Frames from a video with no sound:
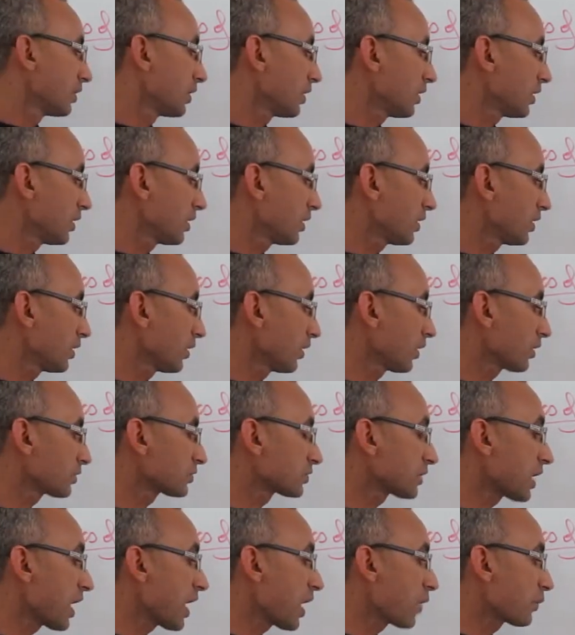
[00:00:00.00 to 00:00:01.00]

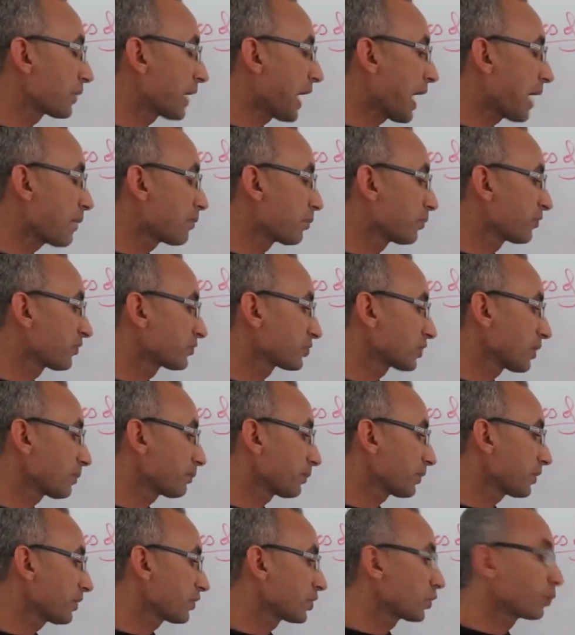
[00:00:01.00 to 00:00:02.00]
Also, we have, for
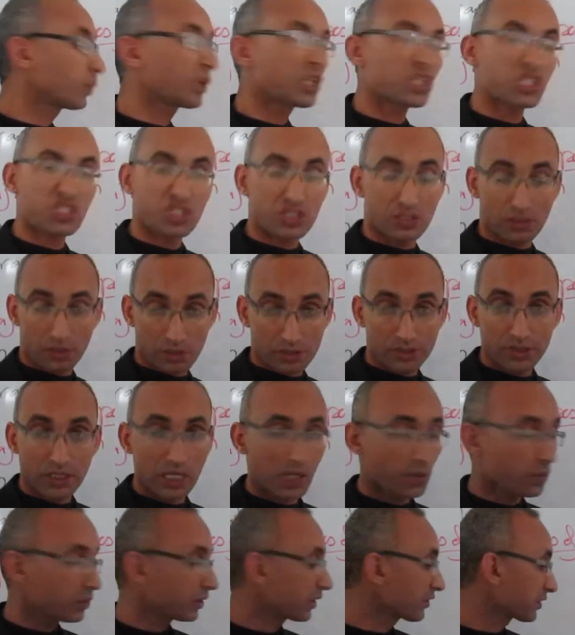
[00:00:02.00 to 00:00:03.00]
example, the witch,
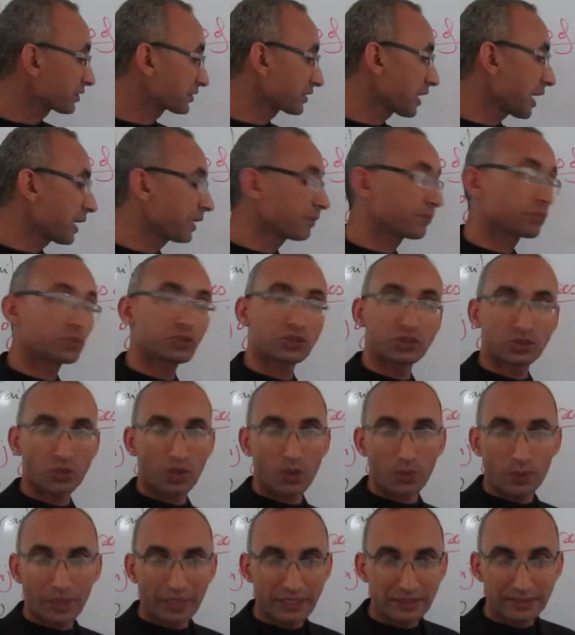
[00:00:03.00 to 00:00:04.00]
also another type, which is
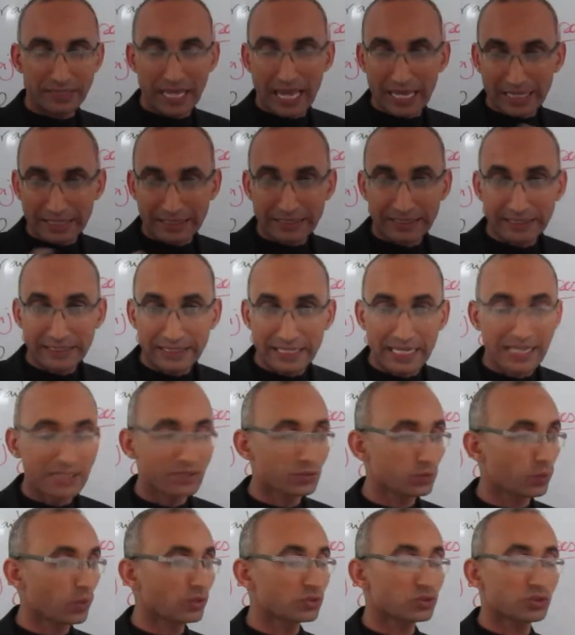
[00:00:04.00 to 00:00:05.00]
always ugly
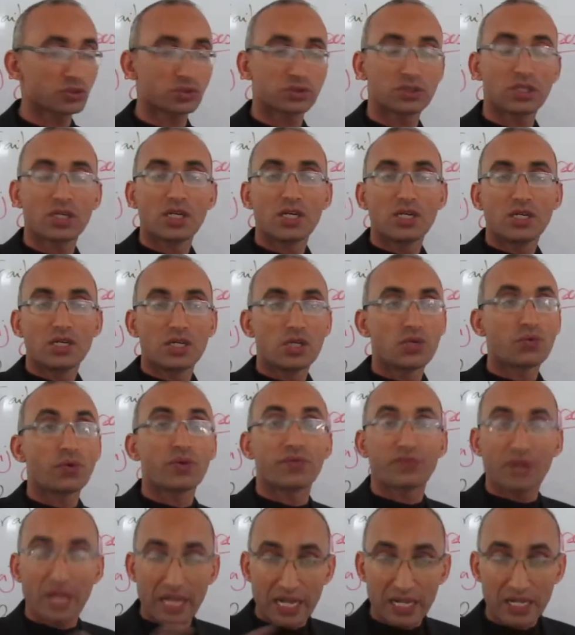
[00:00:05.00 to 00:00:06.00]
and wants
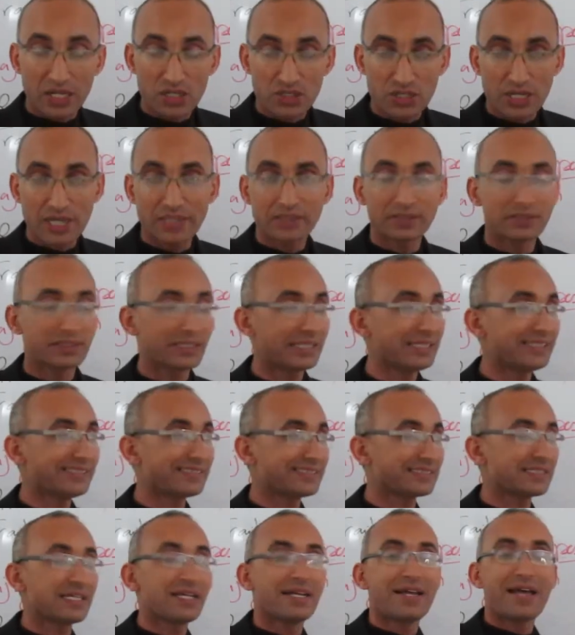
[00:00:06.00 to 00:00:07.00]
revenge and
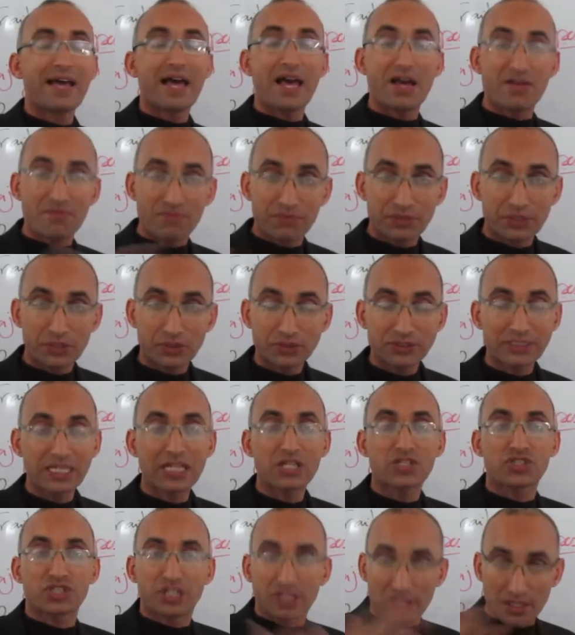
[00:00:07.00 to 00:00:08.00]
is envious
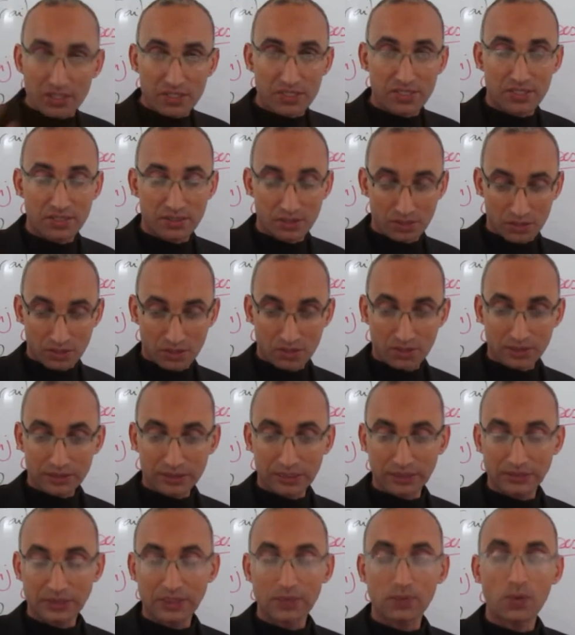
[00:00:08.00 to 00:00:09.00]
and jealous.
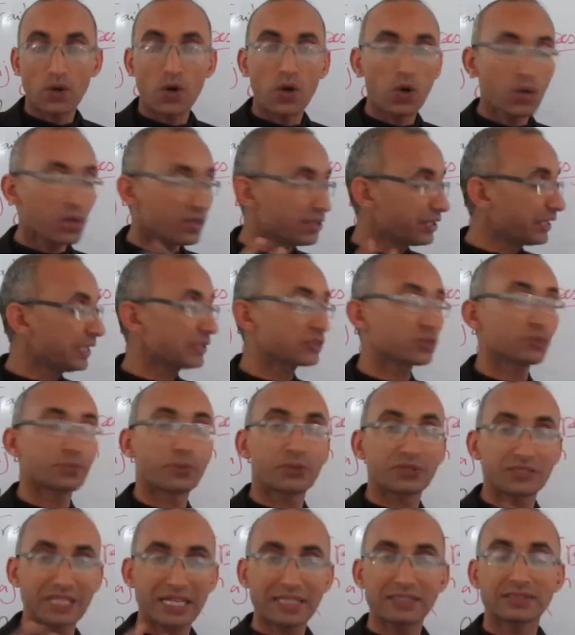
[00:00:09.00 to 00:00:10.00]
Okay, so all these
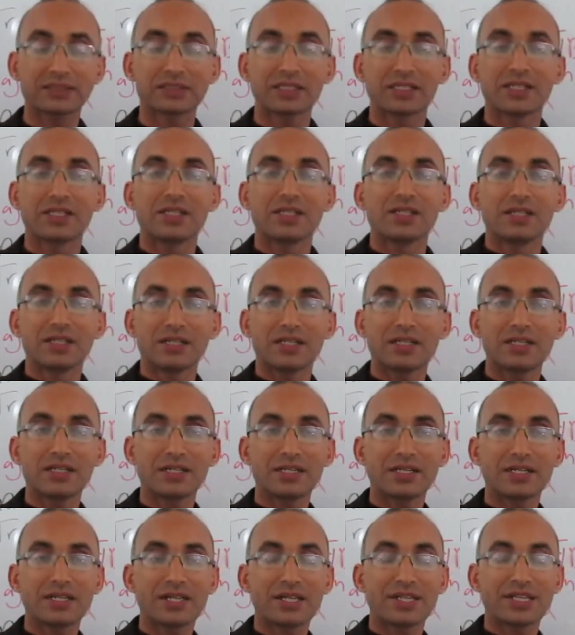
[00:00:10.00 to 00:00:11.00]
represent
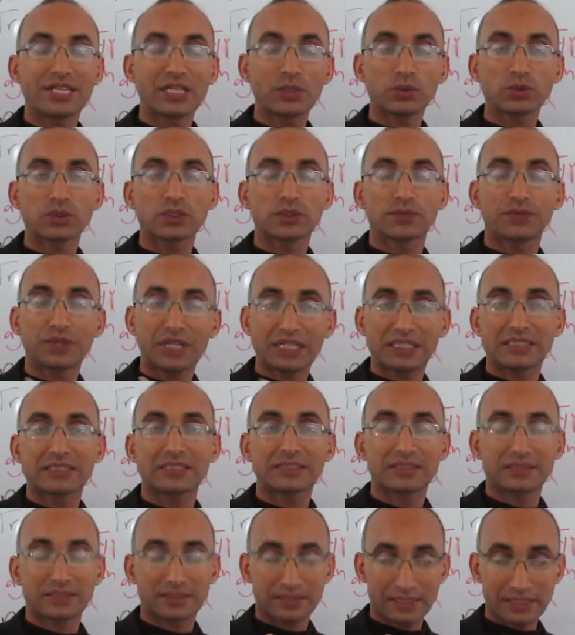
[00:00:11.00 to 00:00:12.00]
those
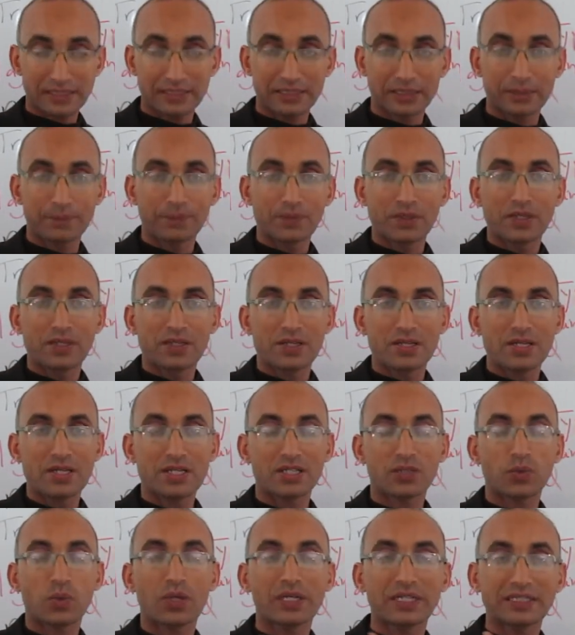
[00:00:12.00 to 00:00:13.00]
fixed, clear
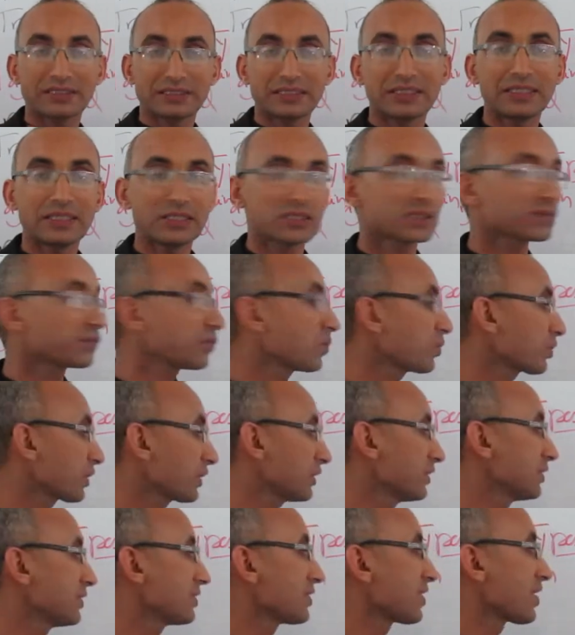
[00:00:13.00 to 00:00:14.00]
qualities
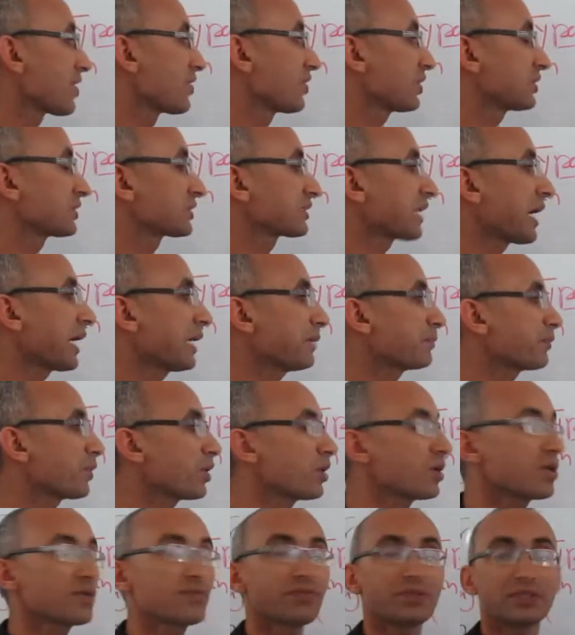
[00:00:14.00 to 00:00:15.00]
for this type
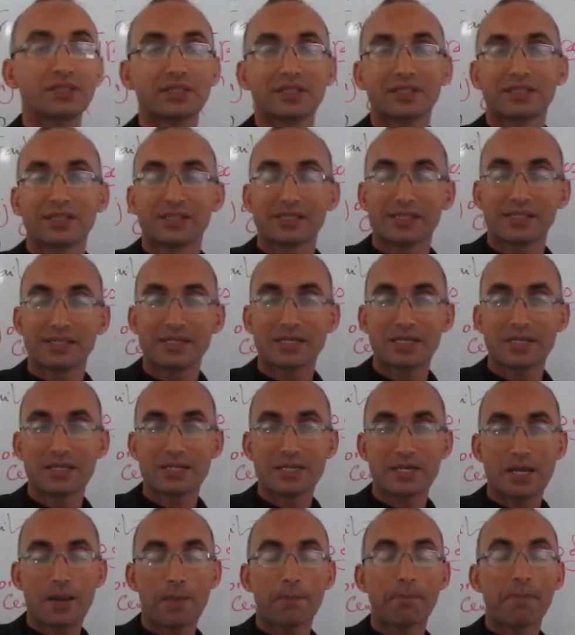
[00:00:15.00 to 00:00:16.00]
of
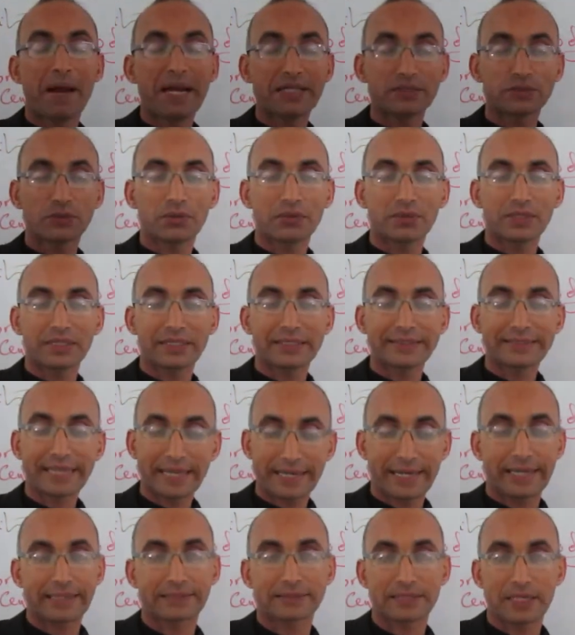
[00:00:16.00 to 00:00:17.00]
minor
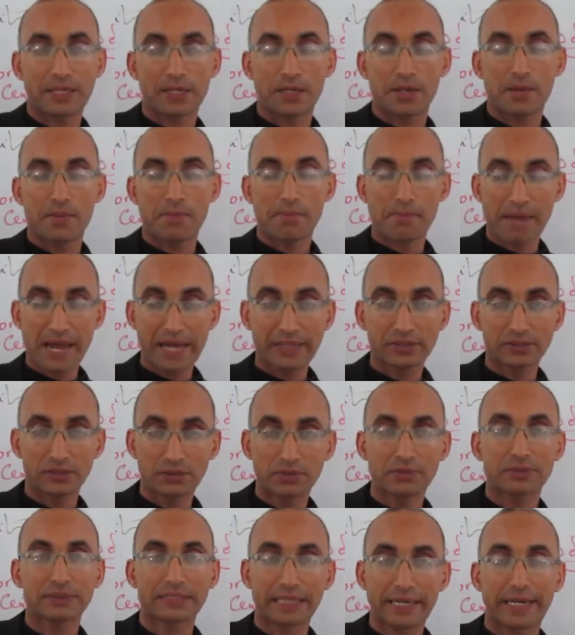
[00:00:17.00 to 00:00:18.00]
character.
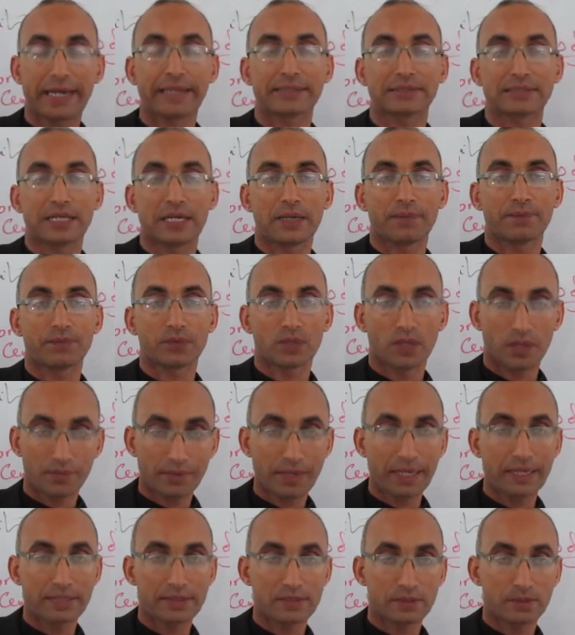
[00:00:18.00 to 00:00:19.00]
Minor character.
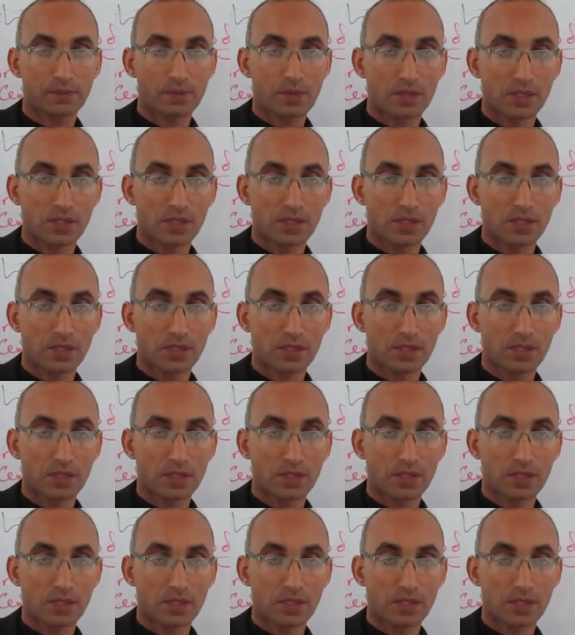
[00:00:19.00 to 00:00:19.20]
Alright.